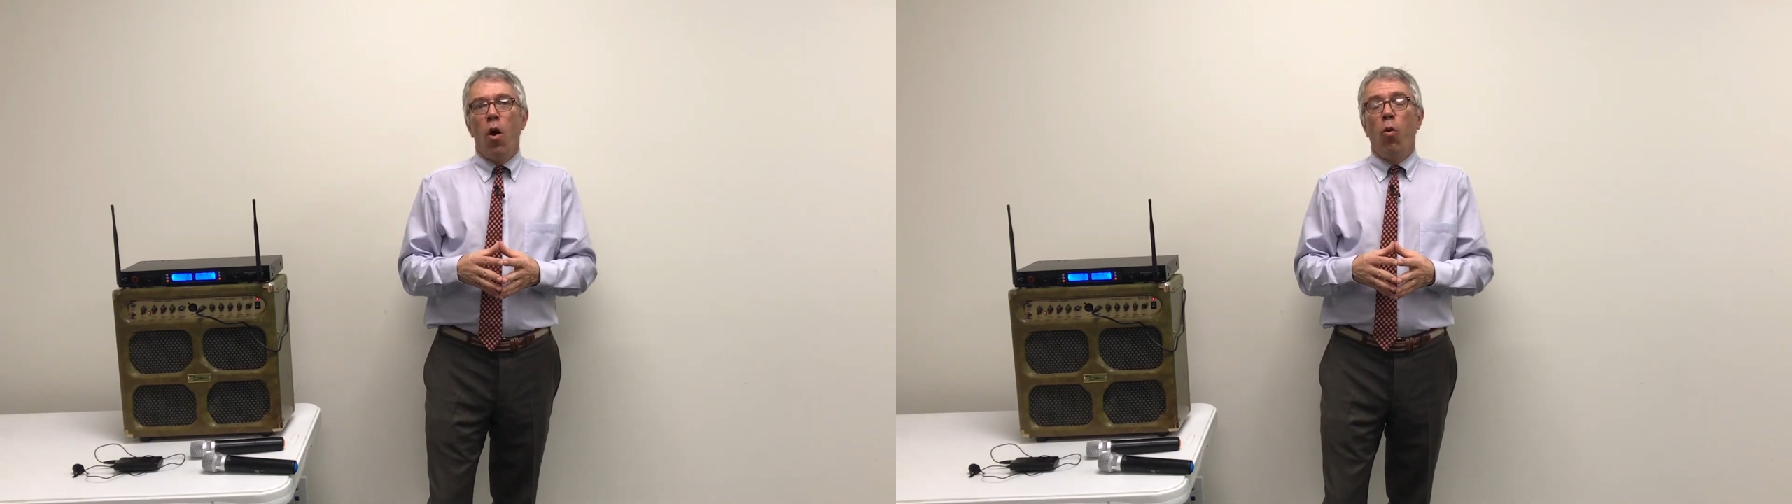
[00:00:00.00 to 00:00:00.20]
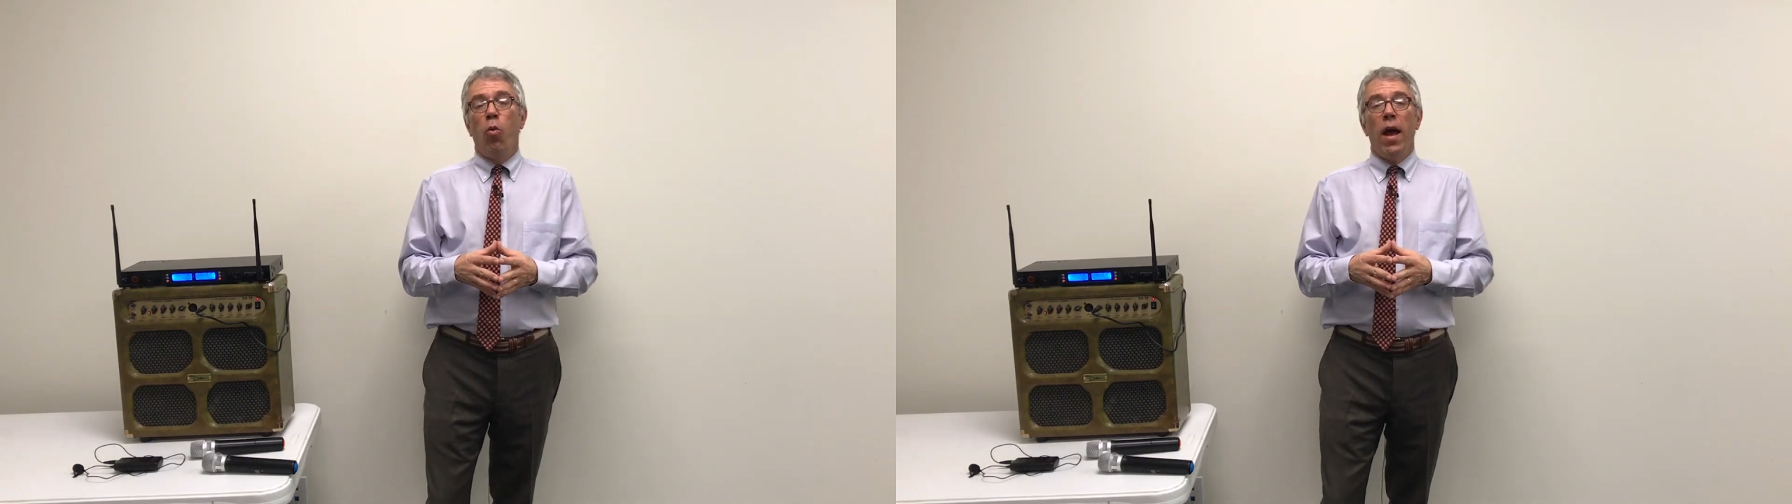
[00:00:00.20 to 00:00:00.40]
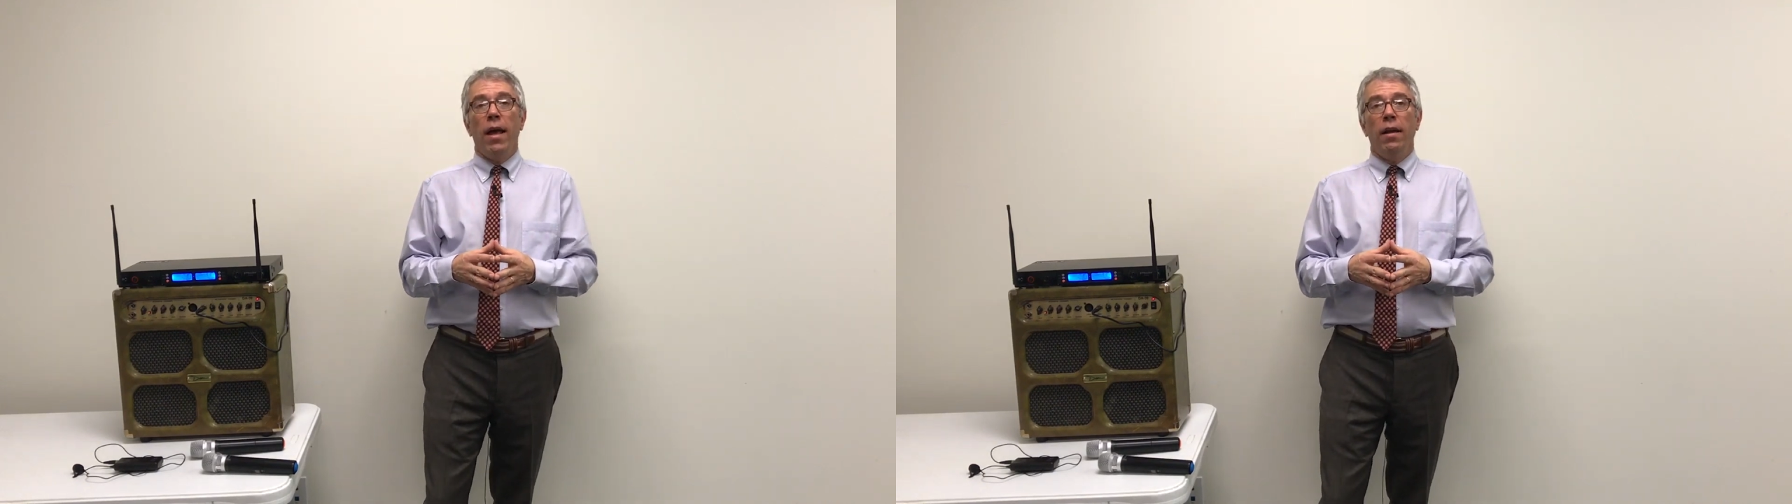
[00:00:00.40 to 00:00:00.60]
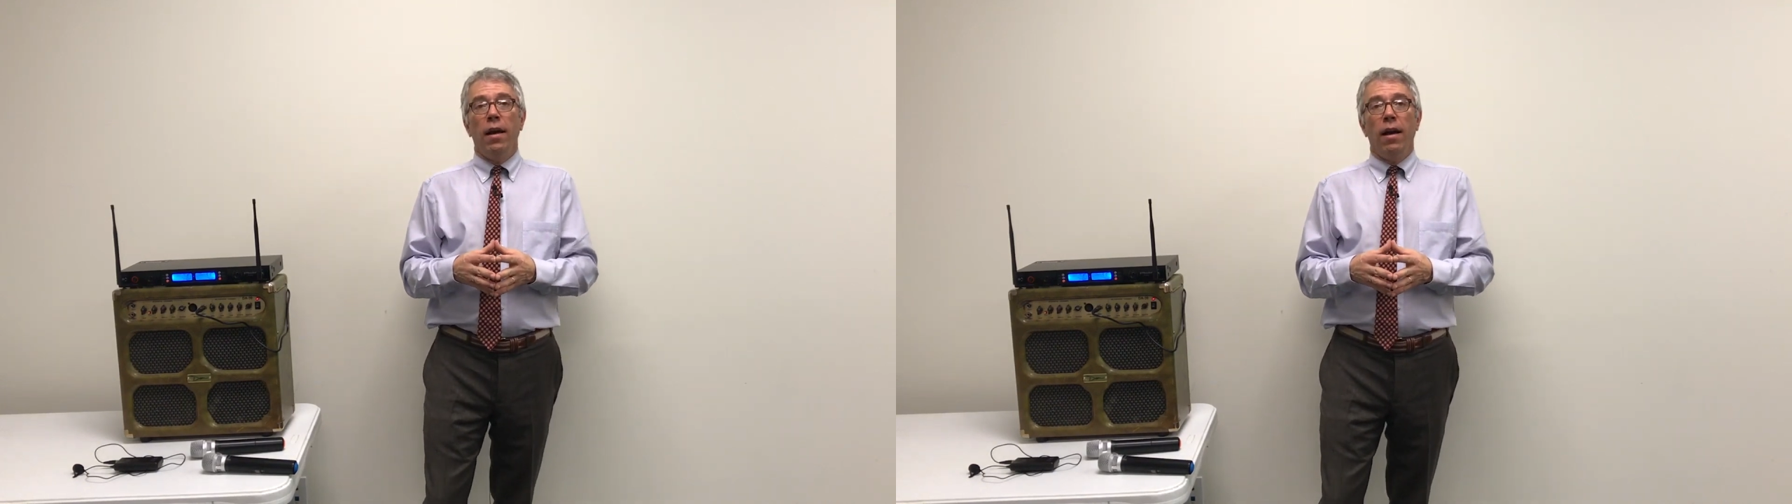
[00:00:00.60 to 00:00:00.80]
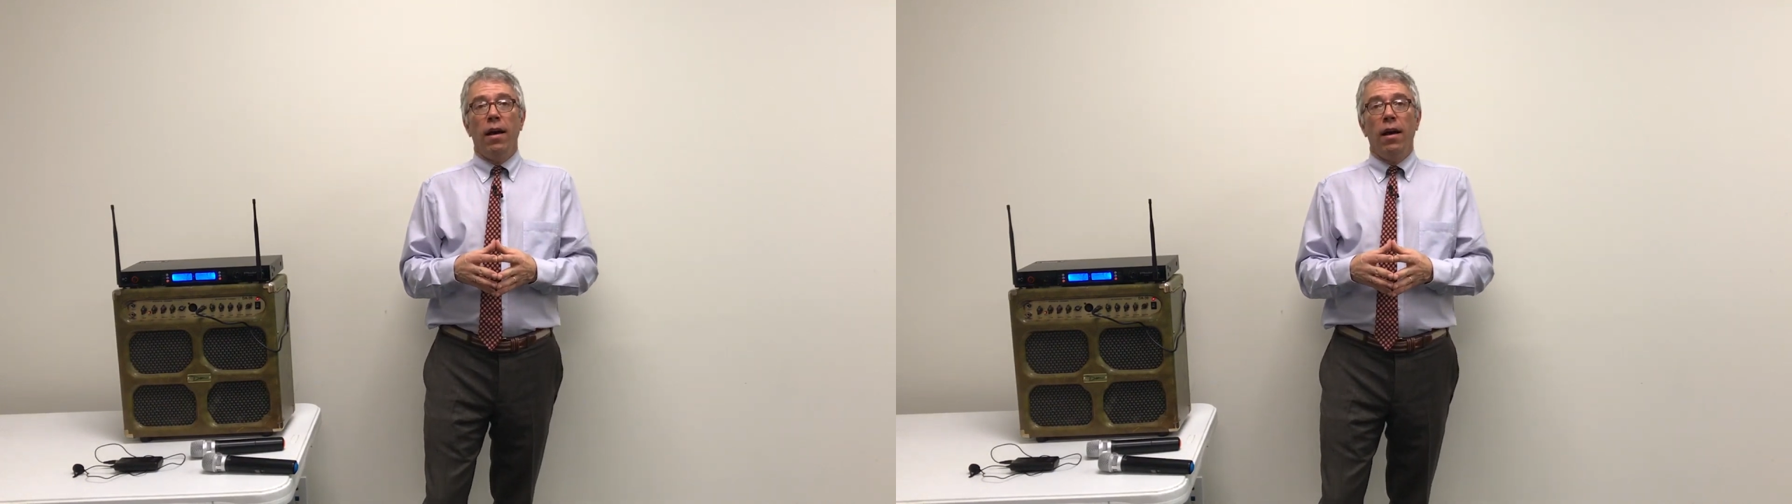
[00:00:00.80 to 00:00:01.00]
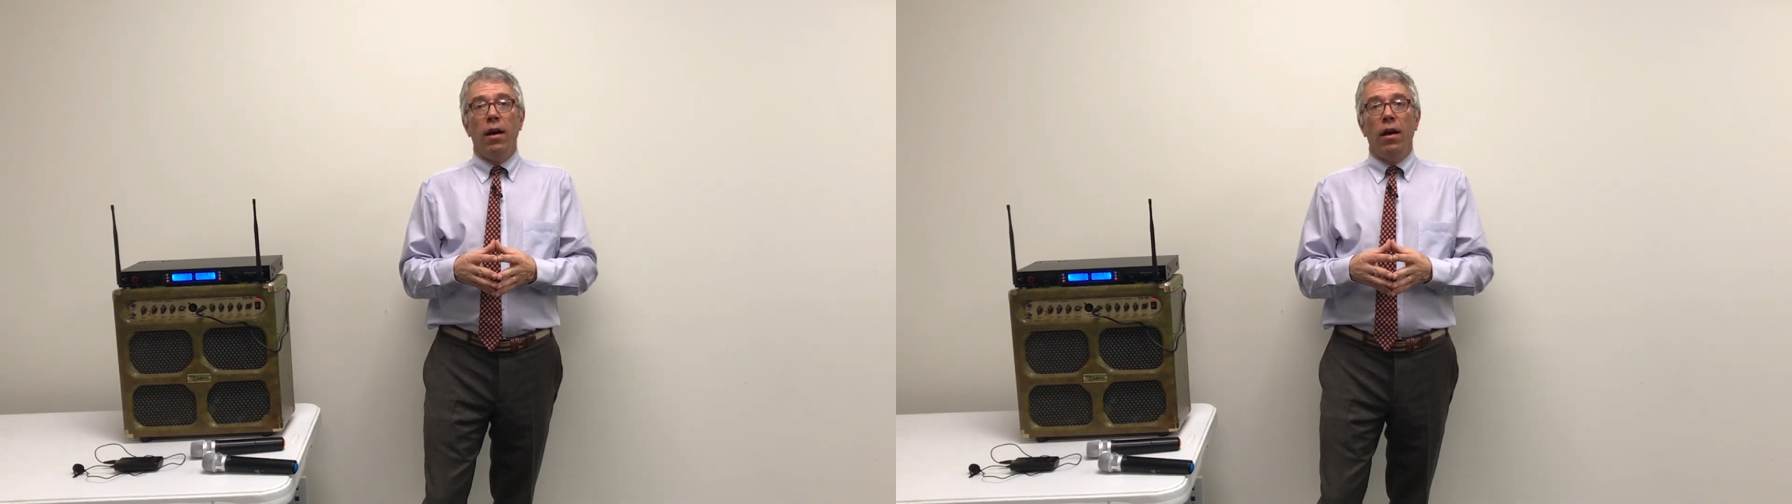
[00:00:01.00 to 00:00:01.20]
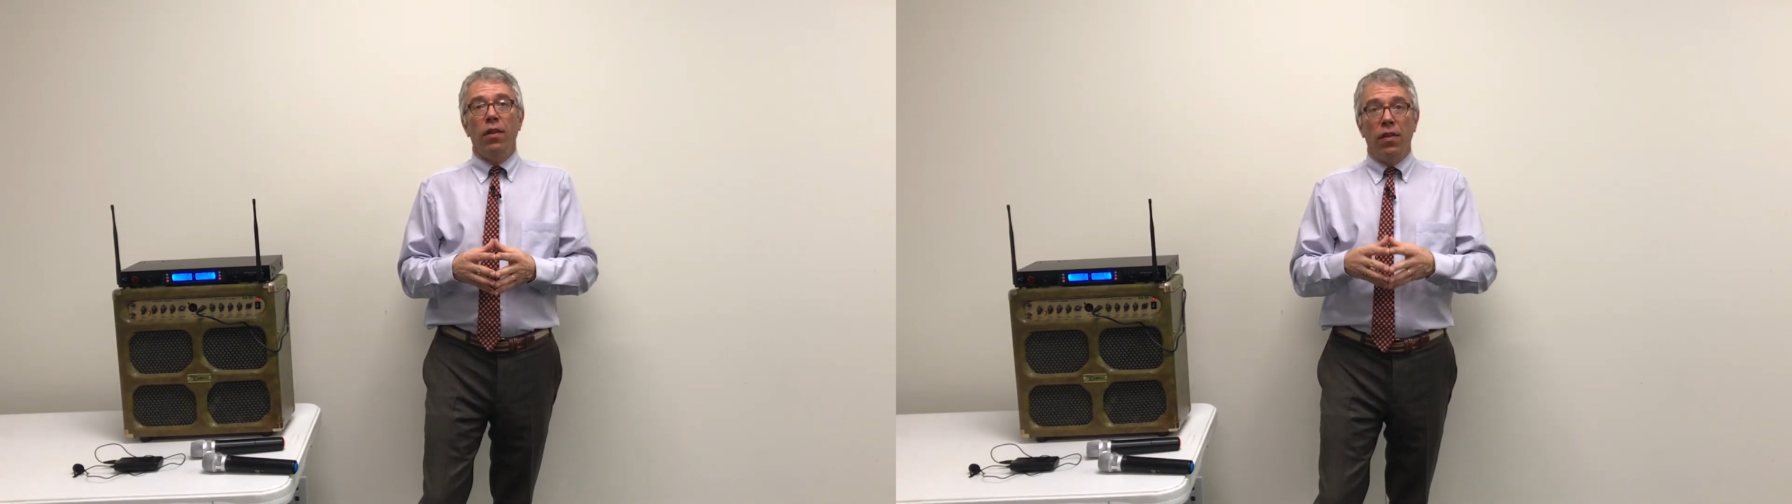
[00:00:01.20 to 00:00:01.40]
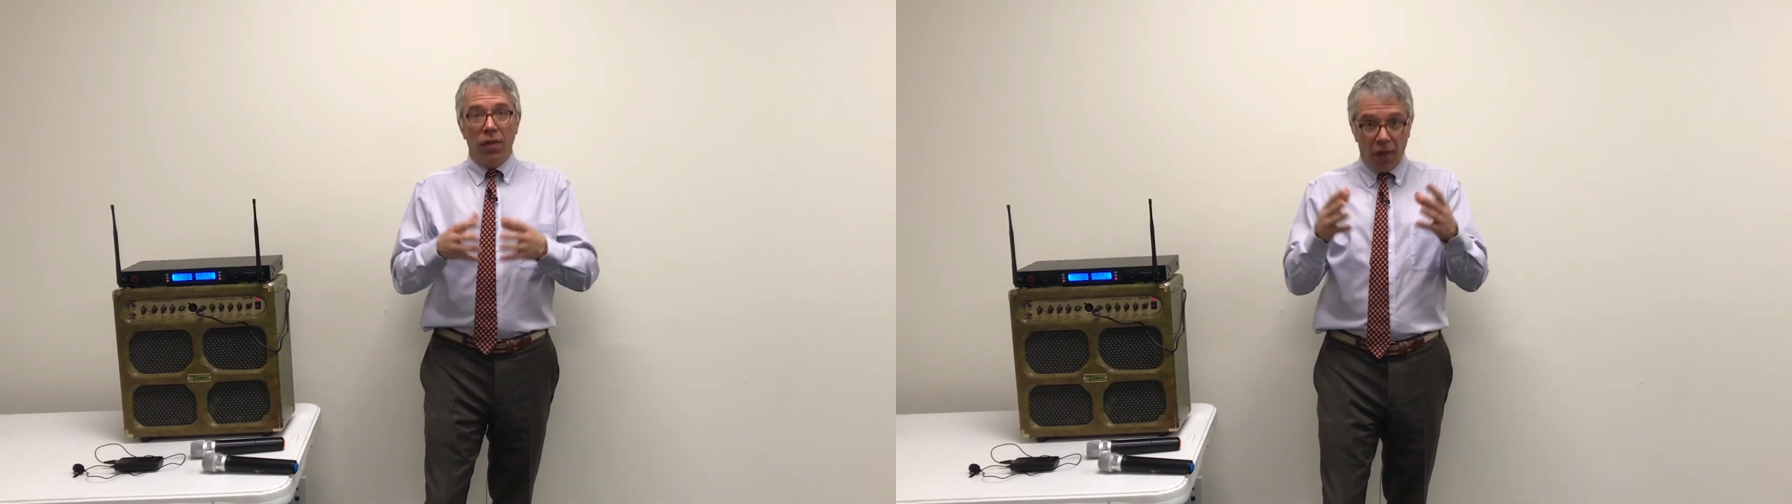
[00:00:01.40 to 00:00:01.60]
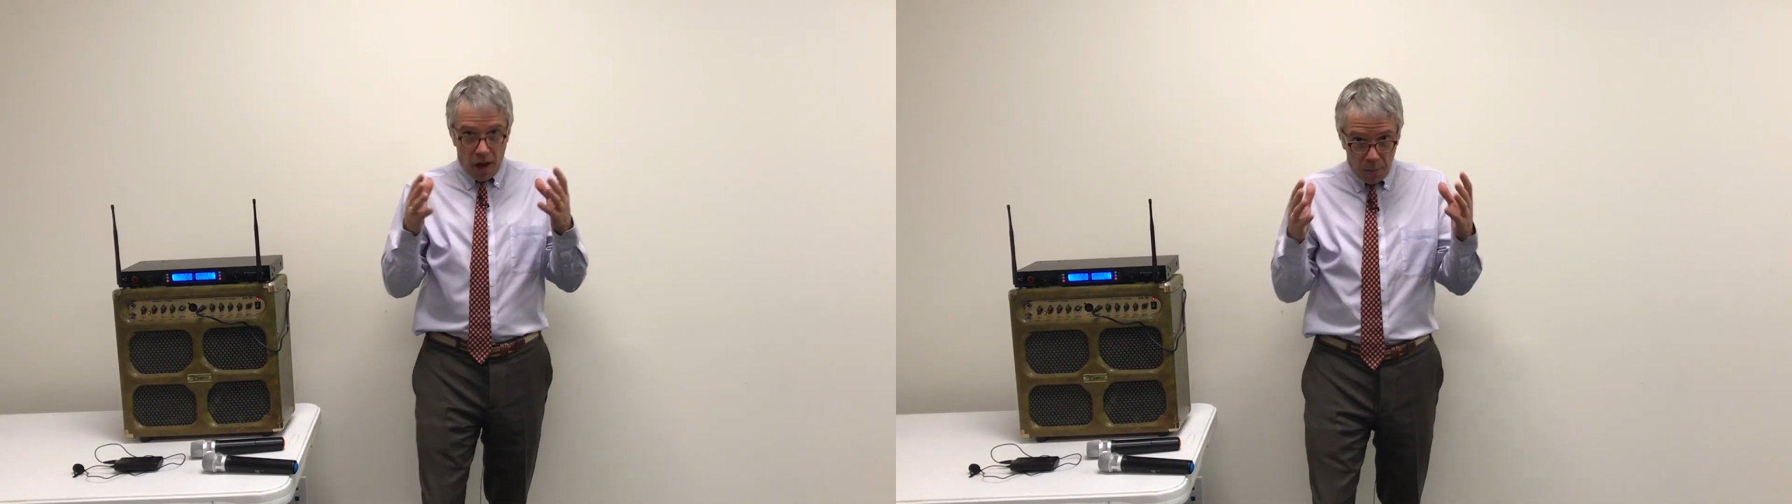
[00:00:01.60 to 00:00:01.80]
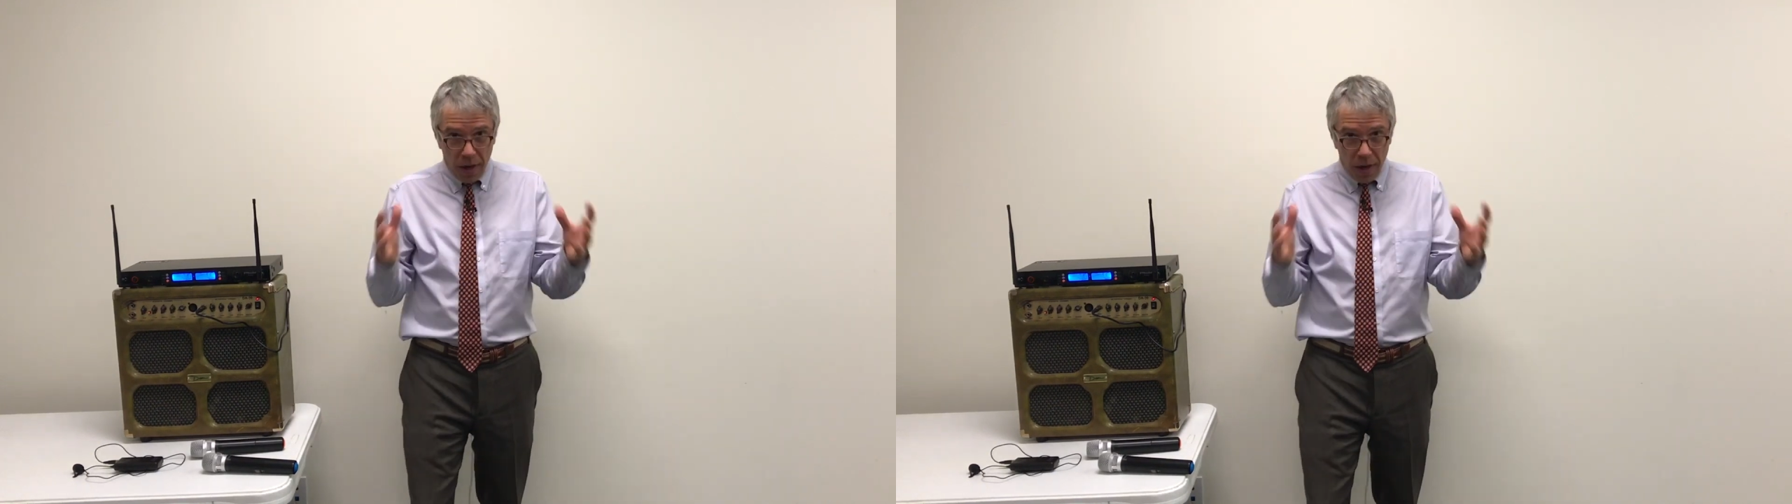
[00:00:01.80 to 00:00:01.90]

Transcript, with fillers: When a